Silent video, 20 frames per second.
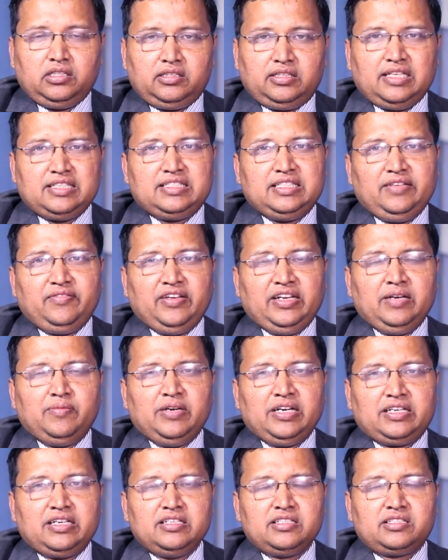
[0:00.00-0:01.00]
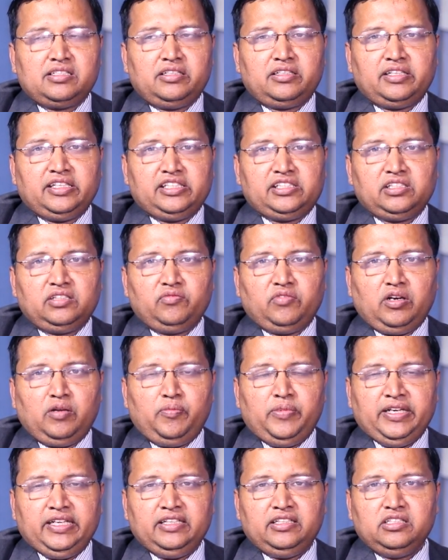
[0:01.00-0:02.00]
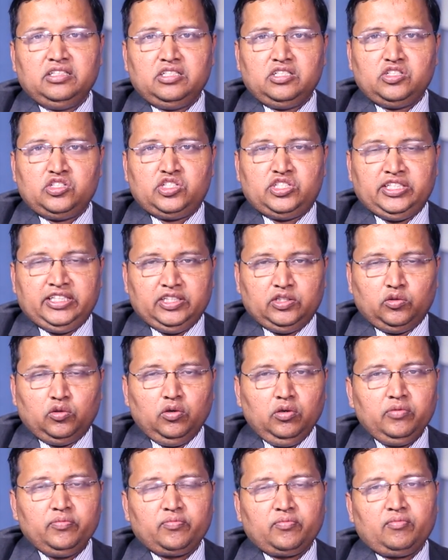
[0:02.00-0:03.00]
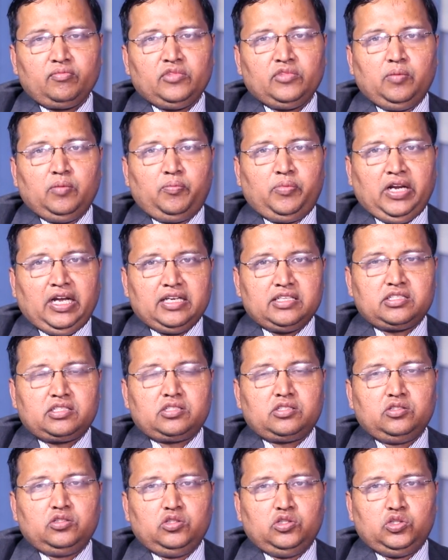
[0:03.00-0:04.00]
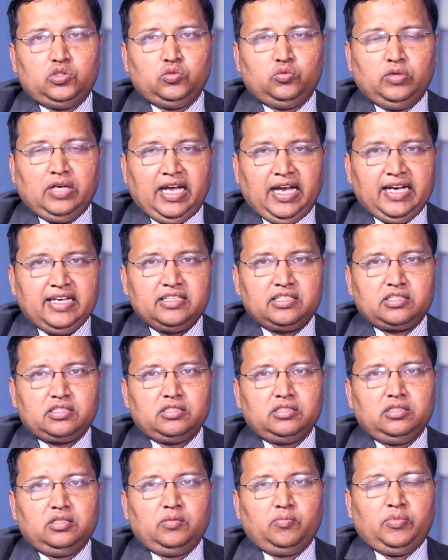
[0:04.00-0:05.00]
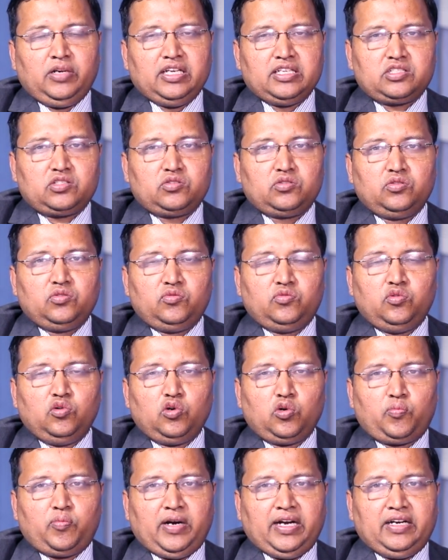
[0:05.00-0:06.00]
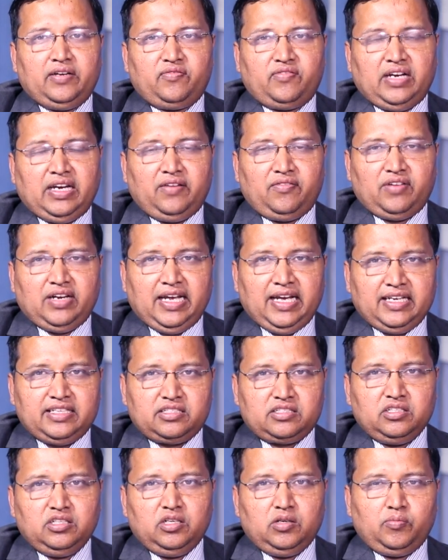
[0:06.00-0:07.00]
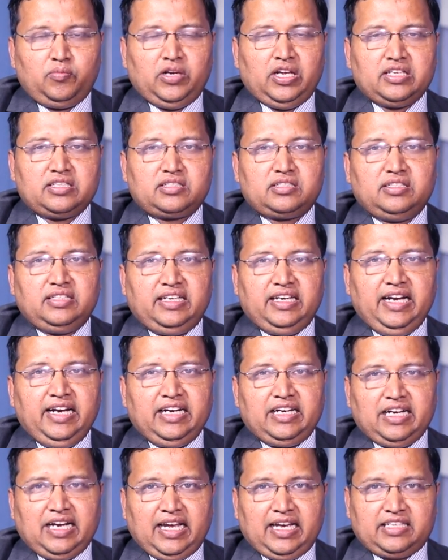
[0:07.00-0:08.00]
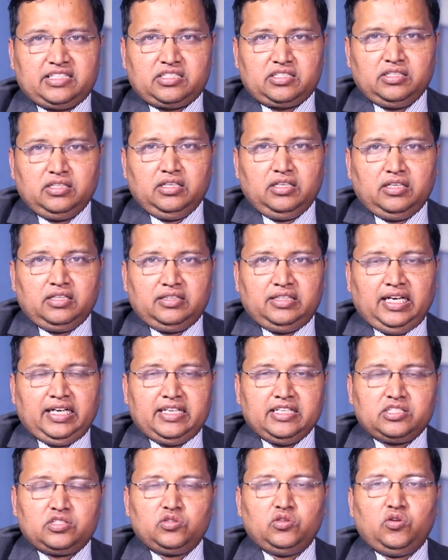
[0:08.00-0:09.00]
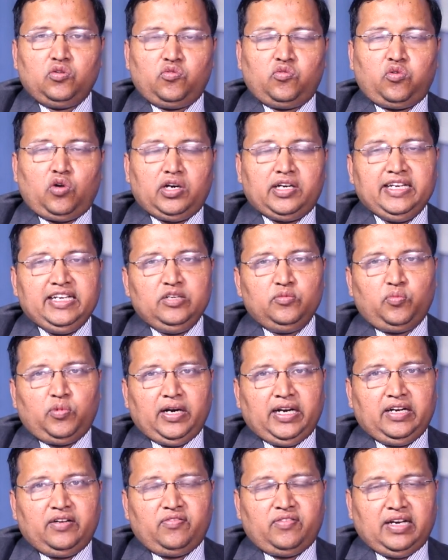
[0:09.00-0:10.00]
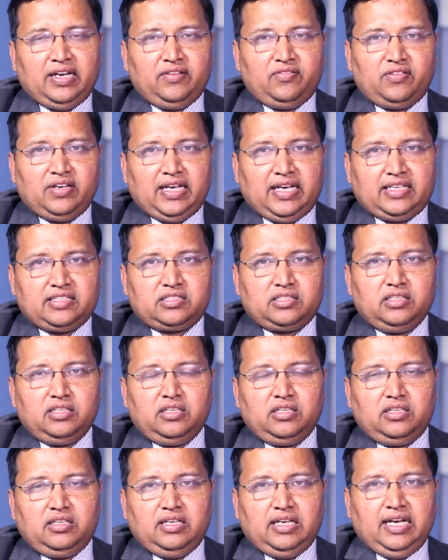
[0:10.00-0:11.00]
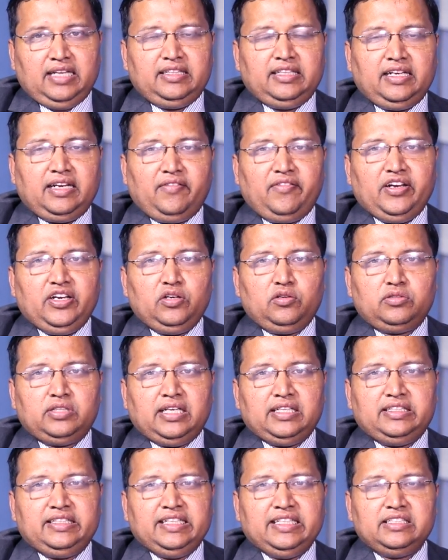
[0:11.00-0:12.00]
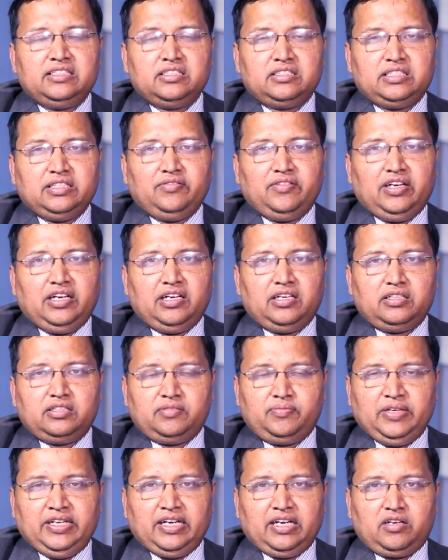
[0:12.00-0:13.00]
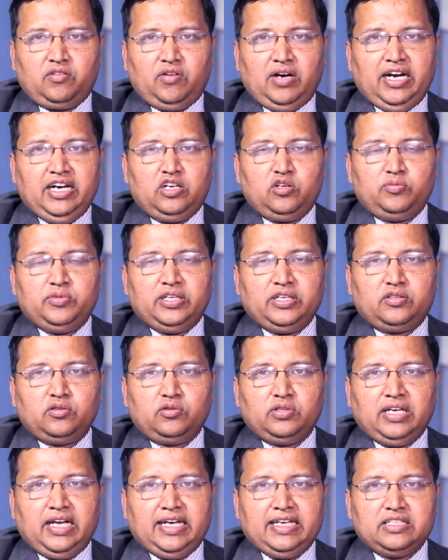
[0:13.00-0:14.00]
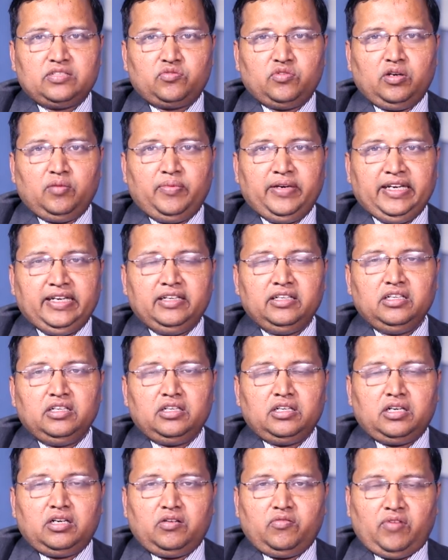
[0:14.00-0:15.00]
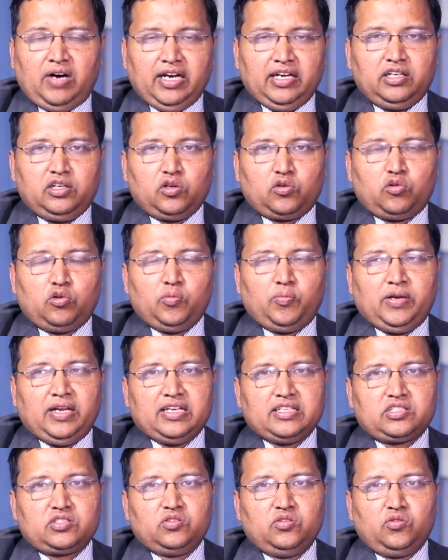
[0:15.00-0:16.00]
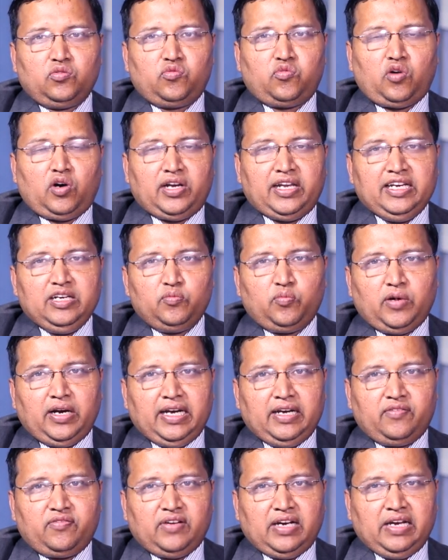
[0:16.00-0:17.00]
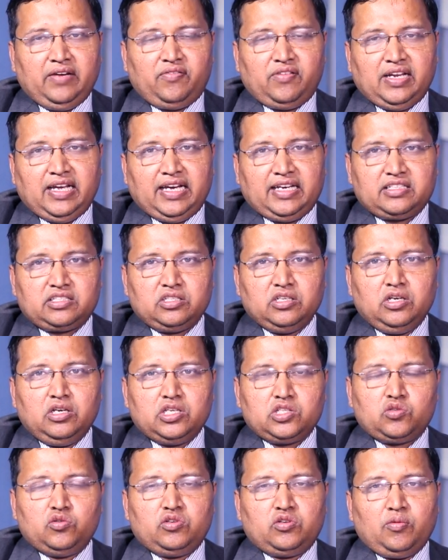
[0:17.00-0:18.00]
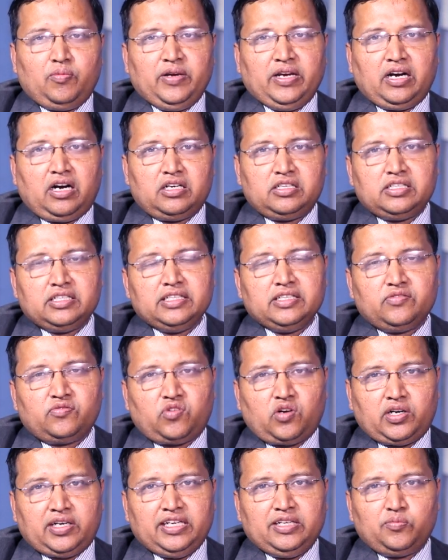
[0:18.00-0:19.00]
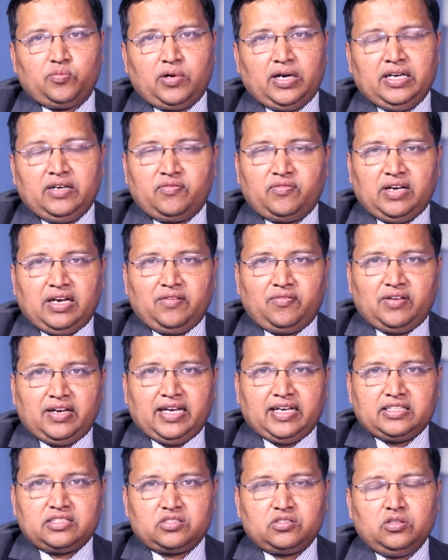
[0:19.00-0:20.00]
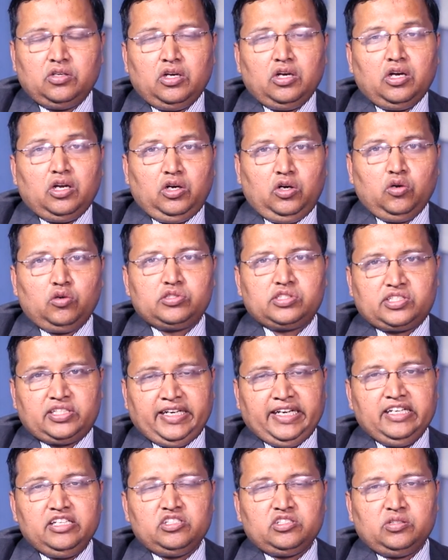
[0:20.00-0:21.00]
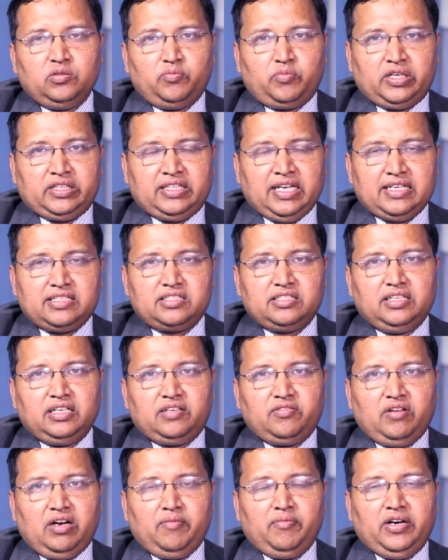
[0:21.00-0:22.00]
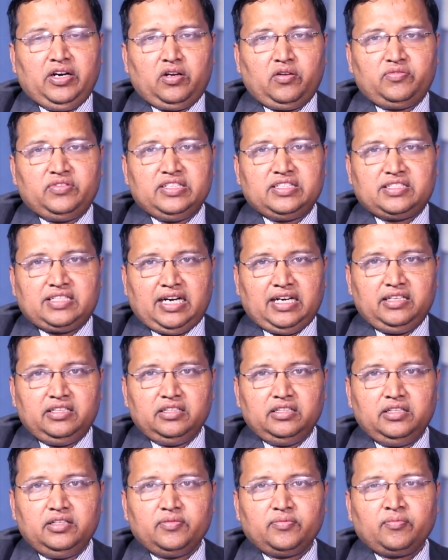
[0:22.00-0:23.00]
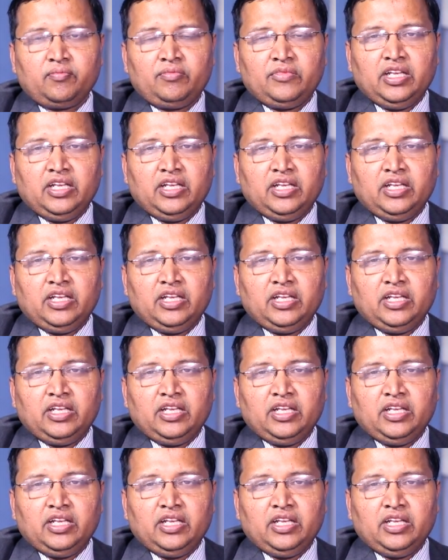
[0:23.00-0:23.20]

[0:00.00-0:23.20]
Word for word: Thus the variable consideration will be 0 plus 2 lakhs plus 4.5 lakhs plus 8 lakhs that is 14.5 lakhs and the revenue that the entity will be required to be recognized will be 1 crore plus 14.5 lakhs. So it will be 114.5 lakhs. Looks strange, but that's the requirement of the standard.